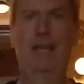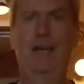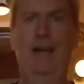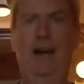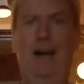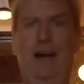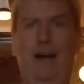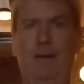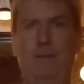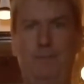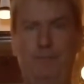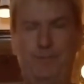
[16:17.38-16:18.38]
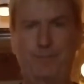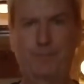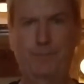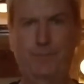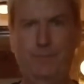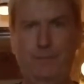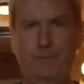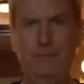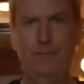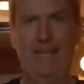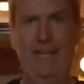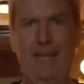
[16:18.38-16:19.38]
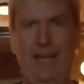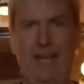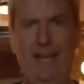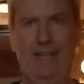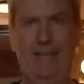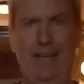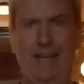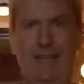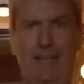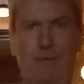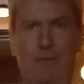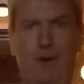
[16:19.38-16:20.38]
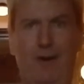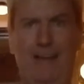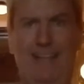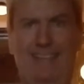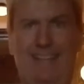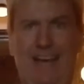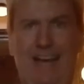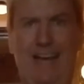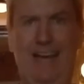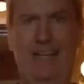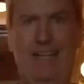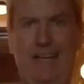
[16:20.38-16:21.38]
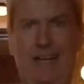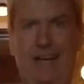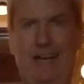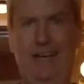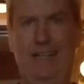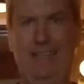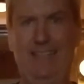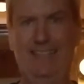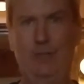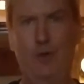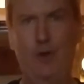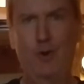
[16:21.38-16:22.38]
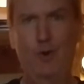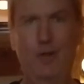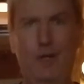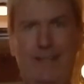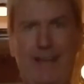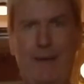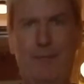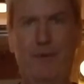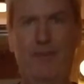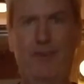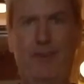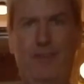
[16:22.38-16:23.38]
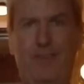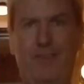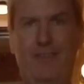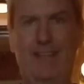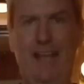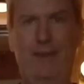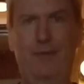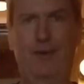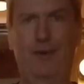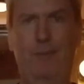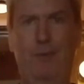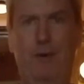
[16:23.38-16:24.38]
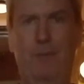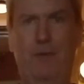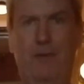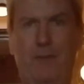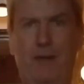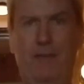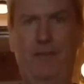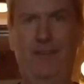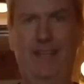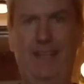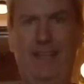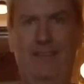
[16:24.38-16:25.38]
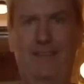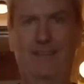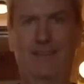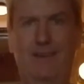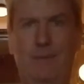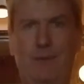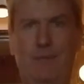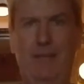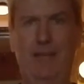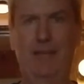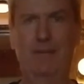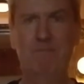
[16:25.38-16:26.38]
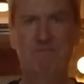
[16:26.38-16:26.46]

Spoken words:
And then the more exotic, cooler temperatures tend towards purple. You may have seen these in some of the